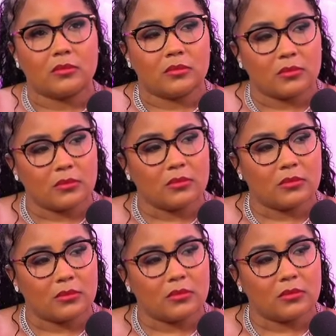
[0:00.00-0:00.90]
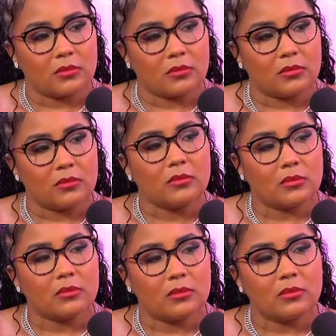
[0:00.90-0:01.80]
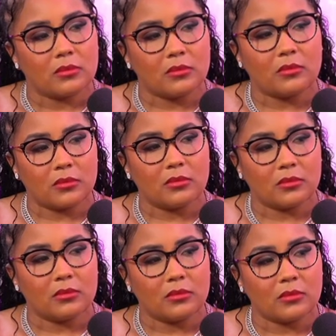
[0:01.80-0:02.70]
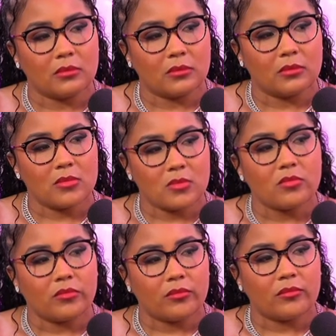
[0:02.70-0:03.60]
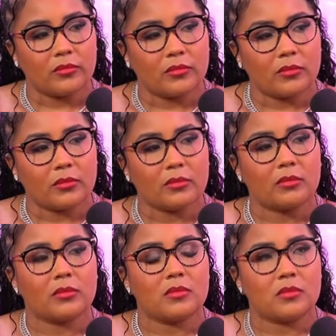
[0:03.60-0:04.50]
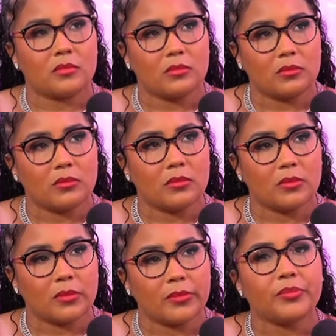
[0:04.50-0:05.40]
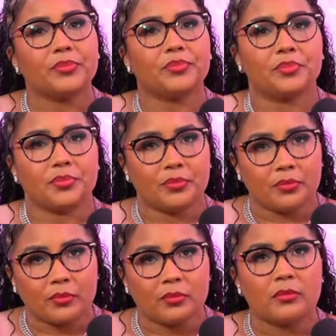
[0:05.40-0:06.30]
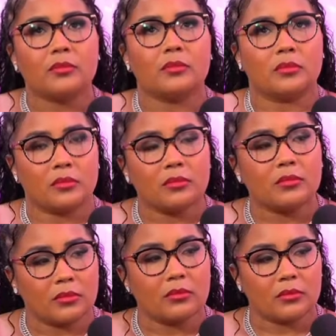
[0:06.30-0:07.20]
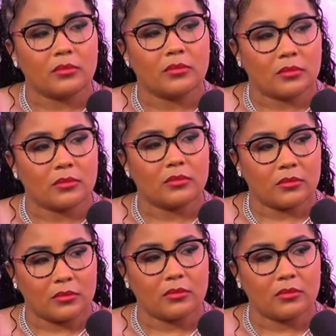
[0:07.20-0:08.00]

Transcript: [no speech]